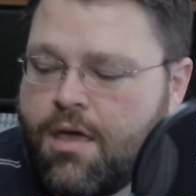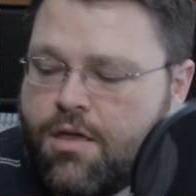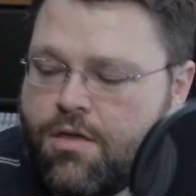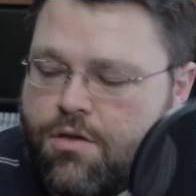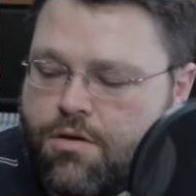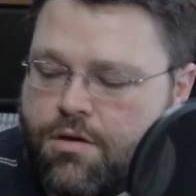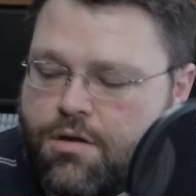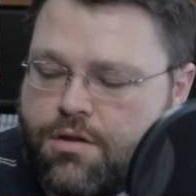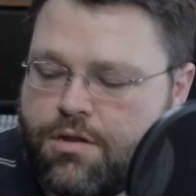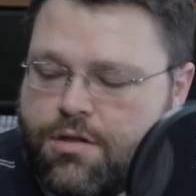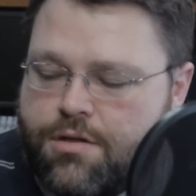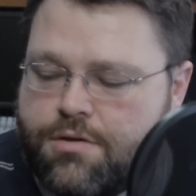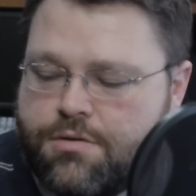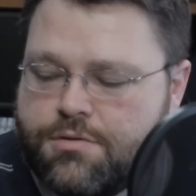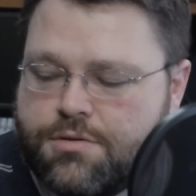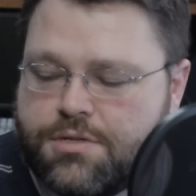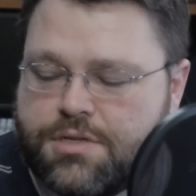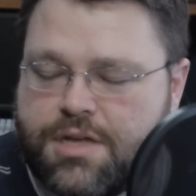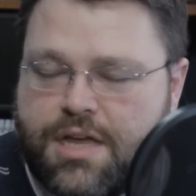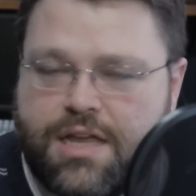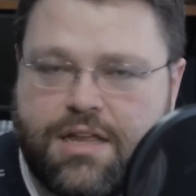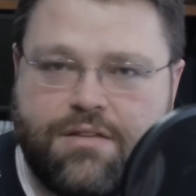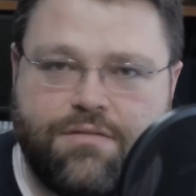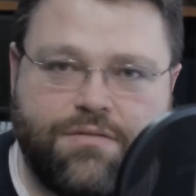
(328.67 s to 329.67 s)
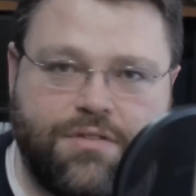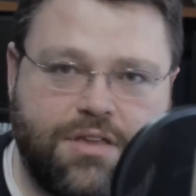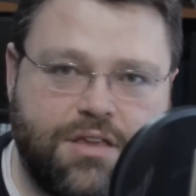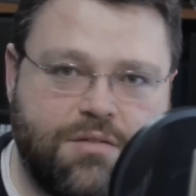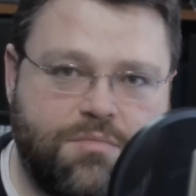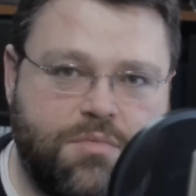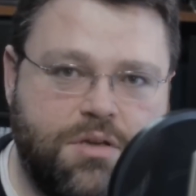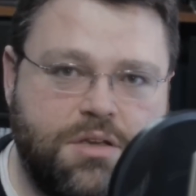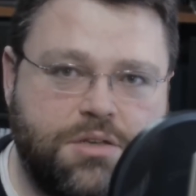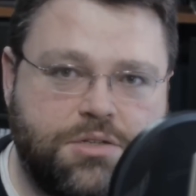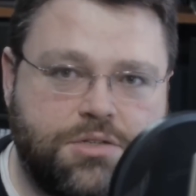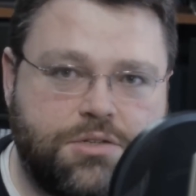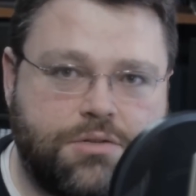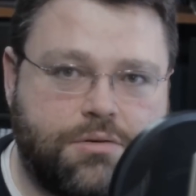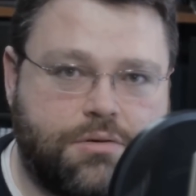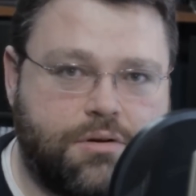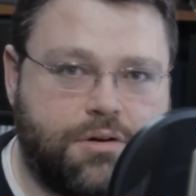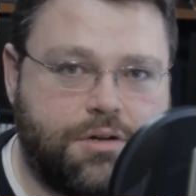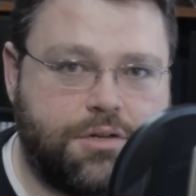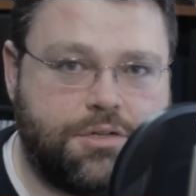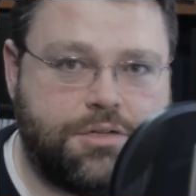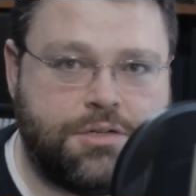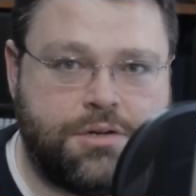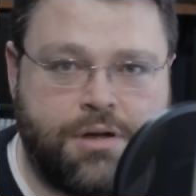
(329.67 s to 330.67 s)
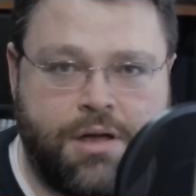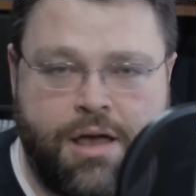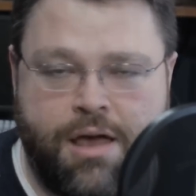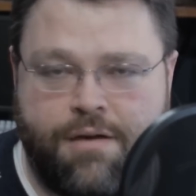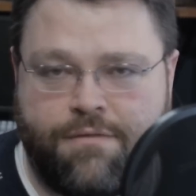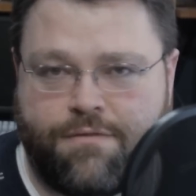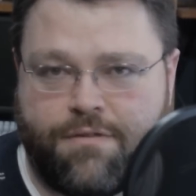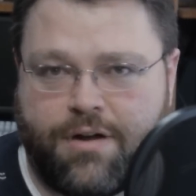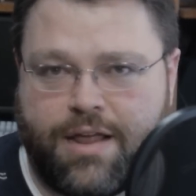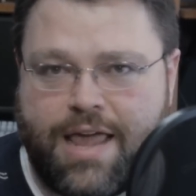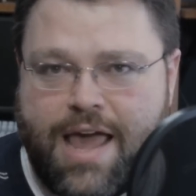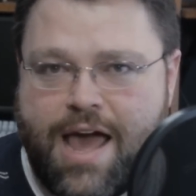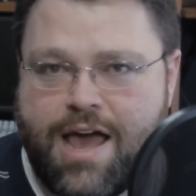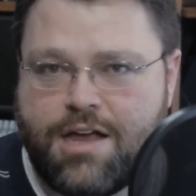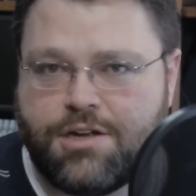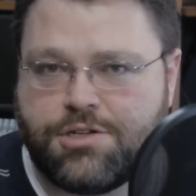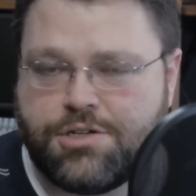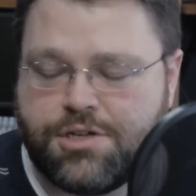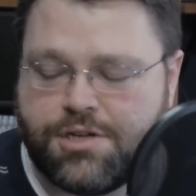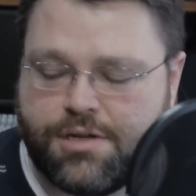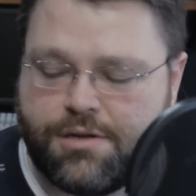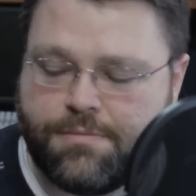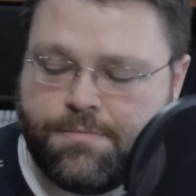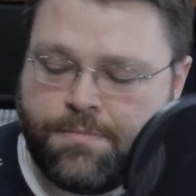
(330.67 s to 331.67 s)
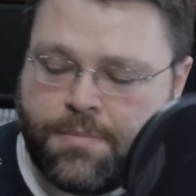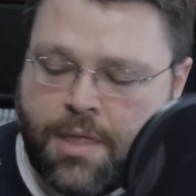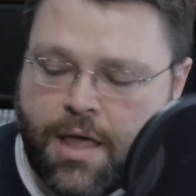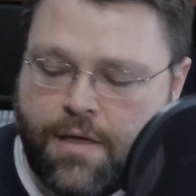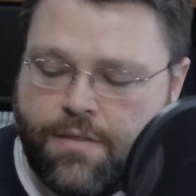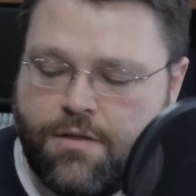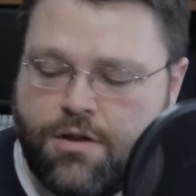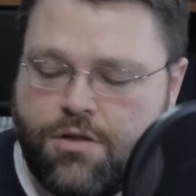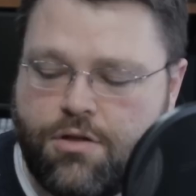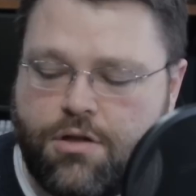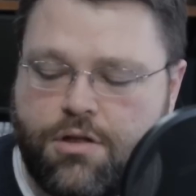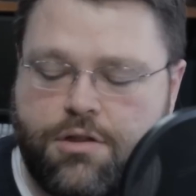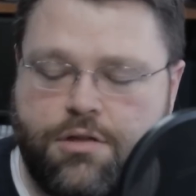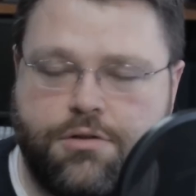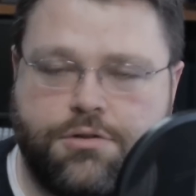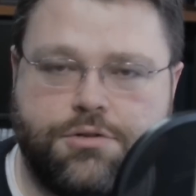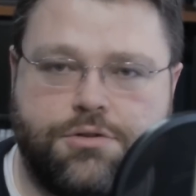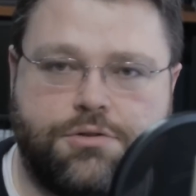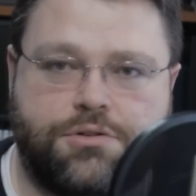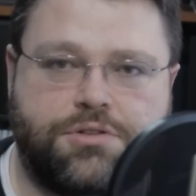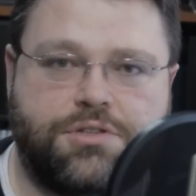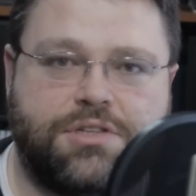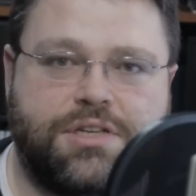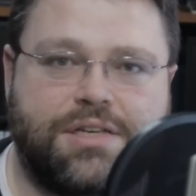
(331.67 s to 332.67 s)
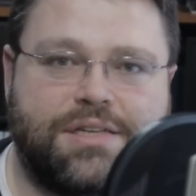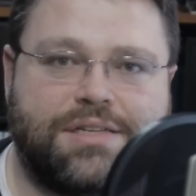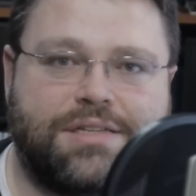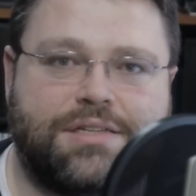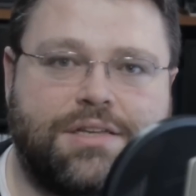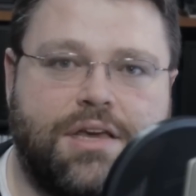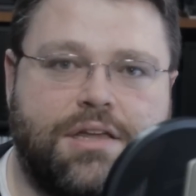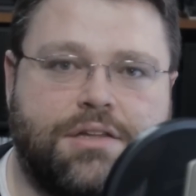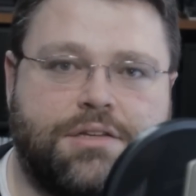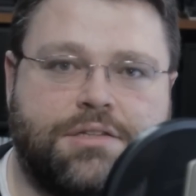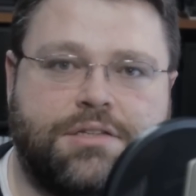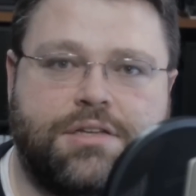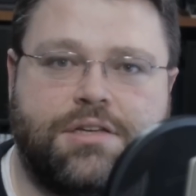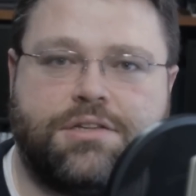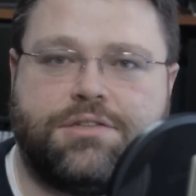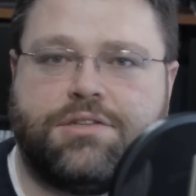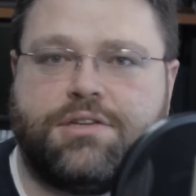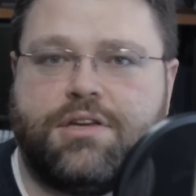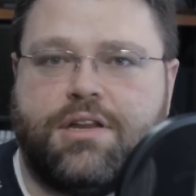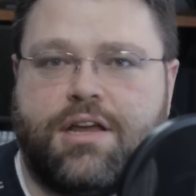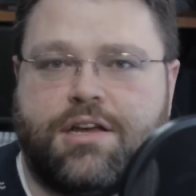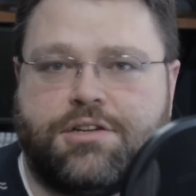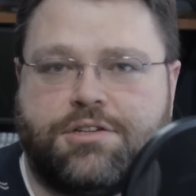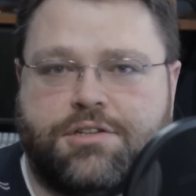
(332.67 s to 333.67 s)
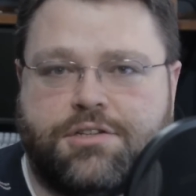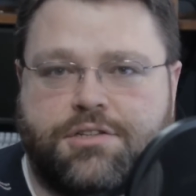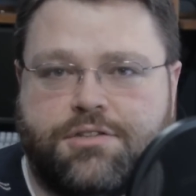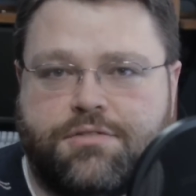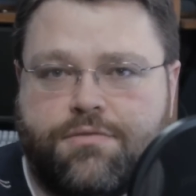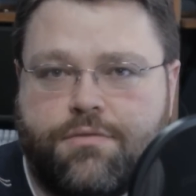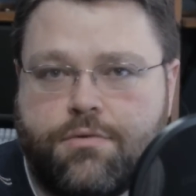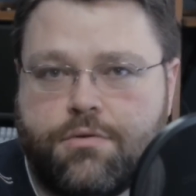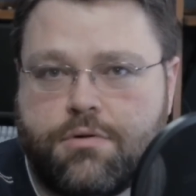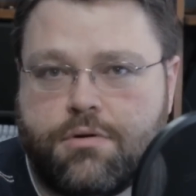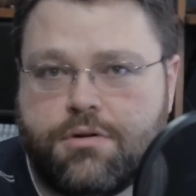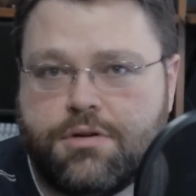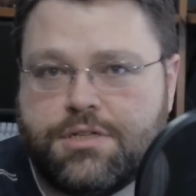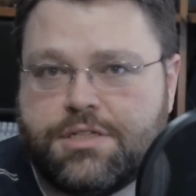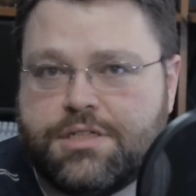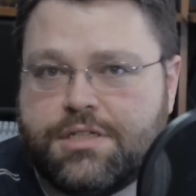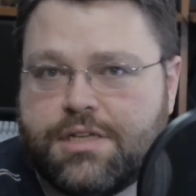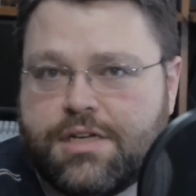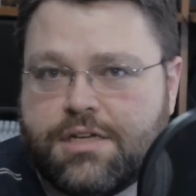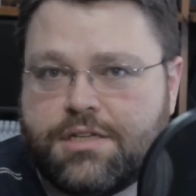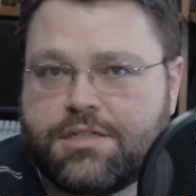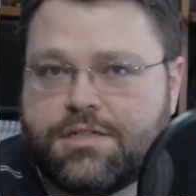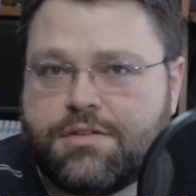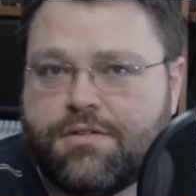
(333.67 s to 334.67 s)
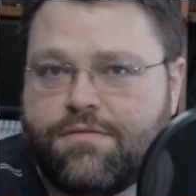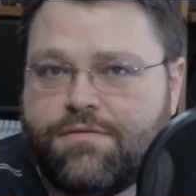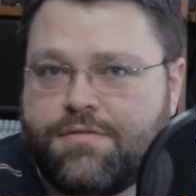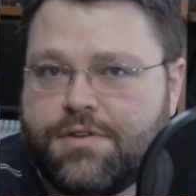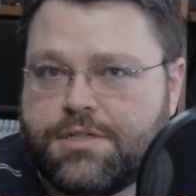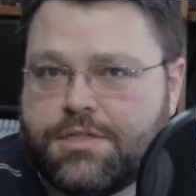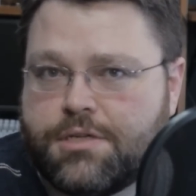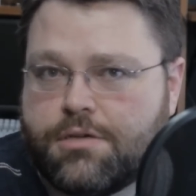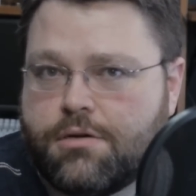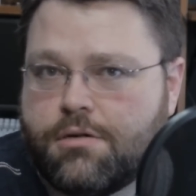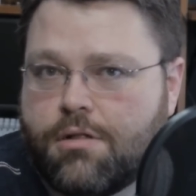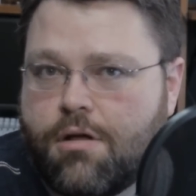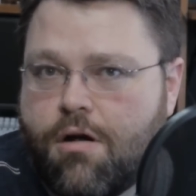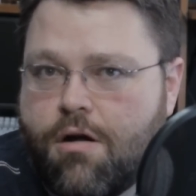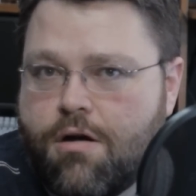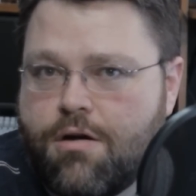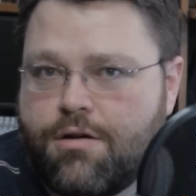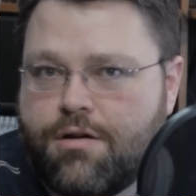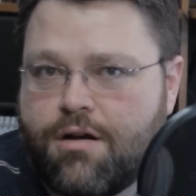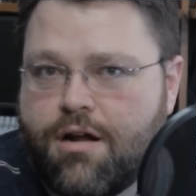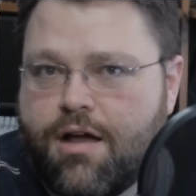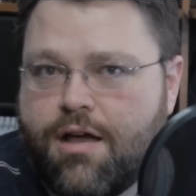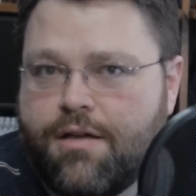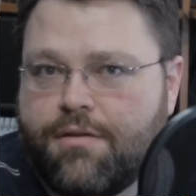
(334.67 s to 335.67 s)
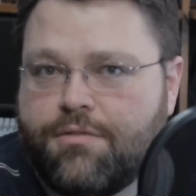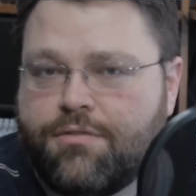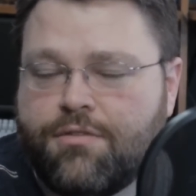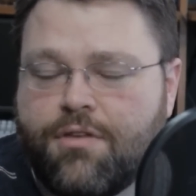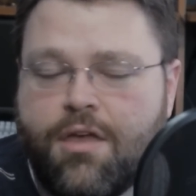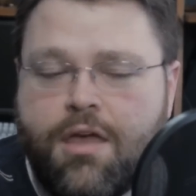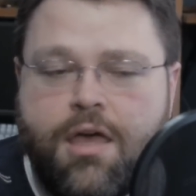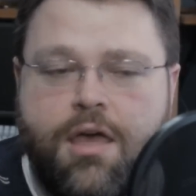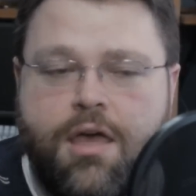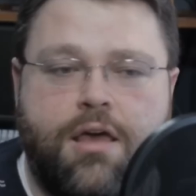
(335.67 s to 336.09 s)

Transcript: You can use NVMe storage for caching, and then you can use your 6 SATA 6 connections for 6 physical hard drives.